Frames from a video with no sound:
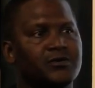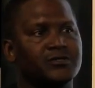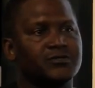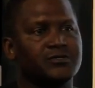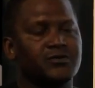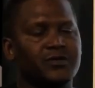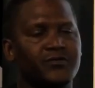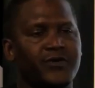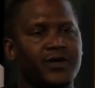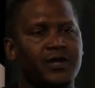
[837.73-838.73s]
was to say,
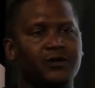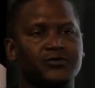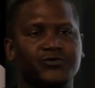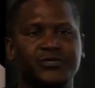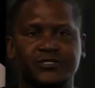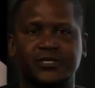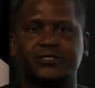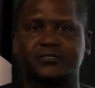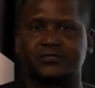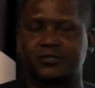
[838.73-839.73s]
okay, fine, how do we
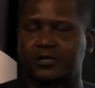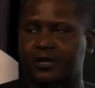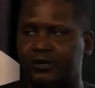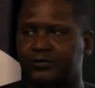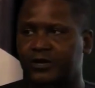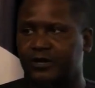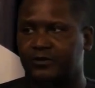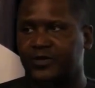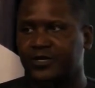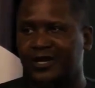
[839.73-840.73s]
just turn around
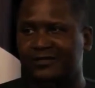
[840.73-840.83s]
our money?